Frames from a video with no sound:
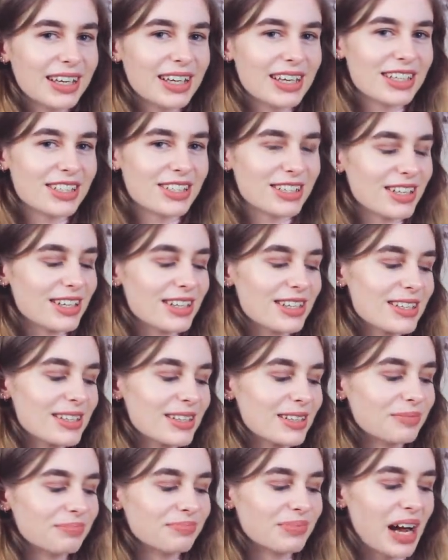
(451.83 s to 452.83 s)
It's
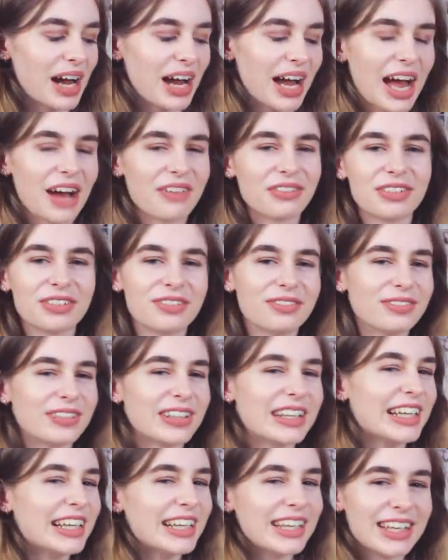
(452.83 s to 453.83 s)
just I haven't
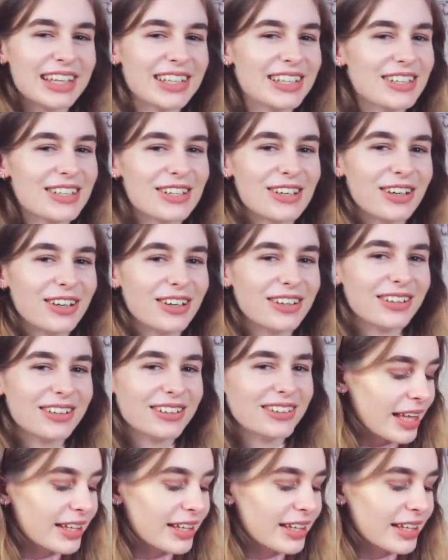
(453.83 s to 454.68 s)
really needed to.